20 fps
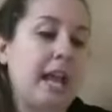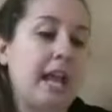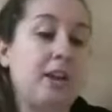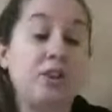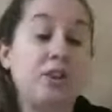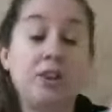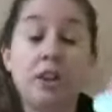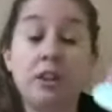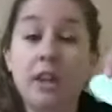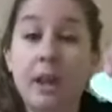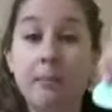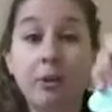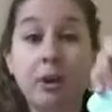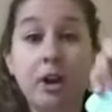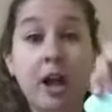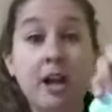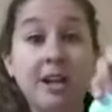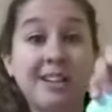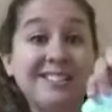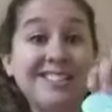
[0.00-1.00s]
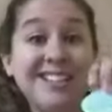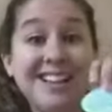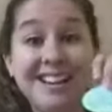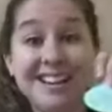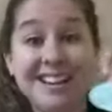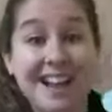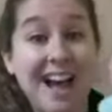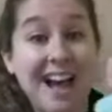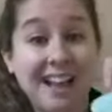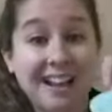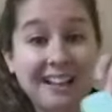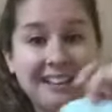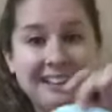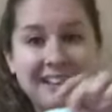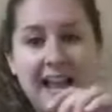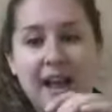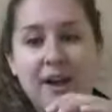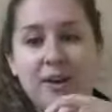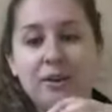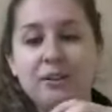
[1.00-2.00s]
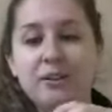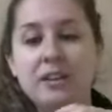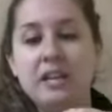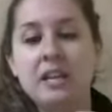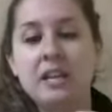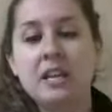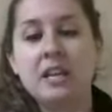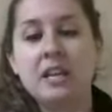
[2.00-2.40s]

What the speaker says: and leprechauns not allowed,